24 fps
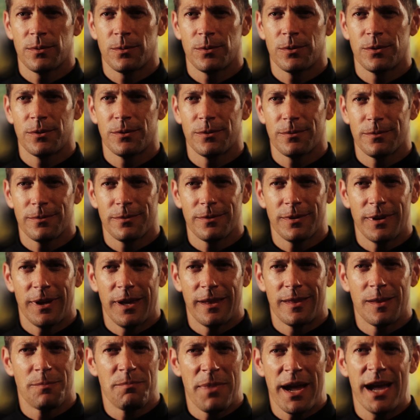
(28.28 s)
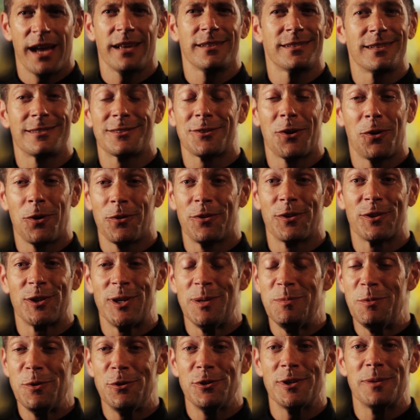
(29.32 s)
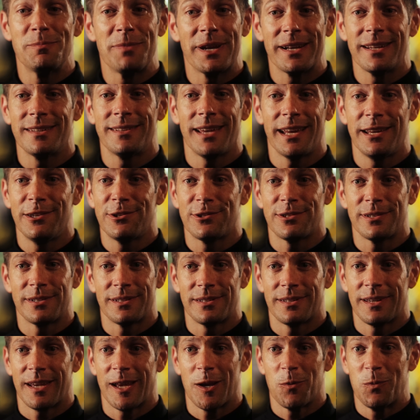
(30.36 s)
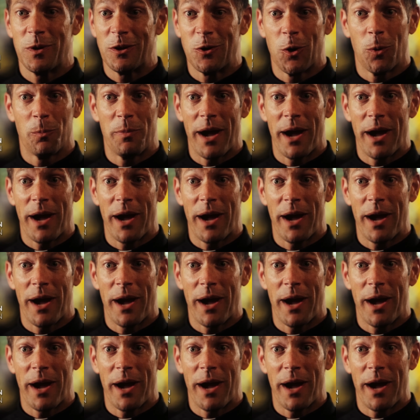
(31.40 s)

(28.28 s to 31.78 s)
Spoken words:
Well, in the Mass, it's called the communion meditation, and we go